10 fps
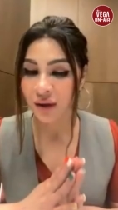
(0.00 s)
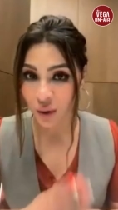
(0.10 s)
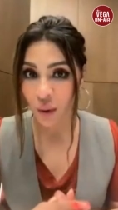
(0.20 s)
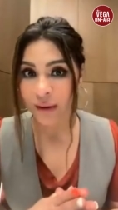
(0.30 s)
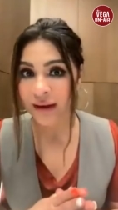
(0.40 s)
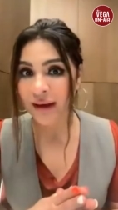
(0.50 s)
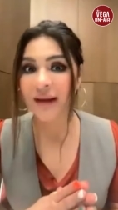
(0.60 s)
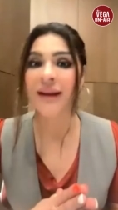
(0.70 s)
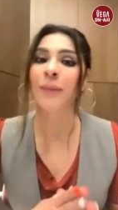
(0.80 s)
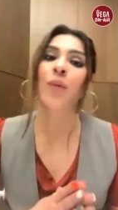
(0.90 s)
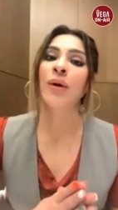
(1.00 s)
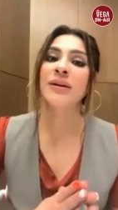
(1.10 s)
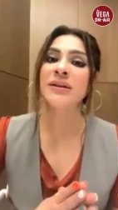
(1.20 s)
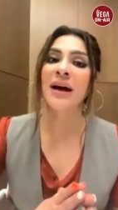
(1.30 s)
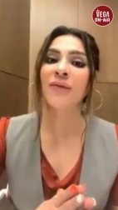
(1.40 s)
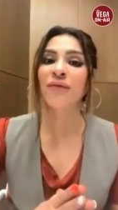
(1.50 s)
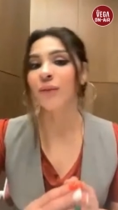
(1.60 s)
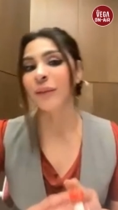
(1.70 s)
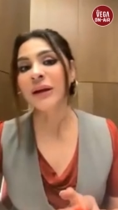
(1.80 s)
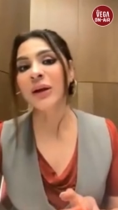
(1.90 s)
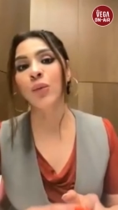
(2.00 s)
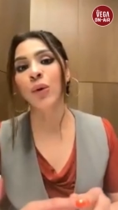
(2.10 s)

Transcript: going at that point in time for me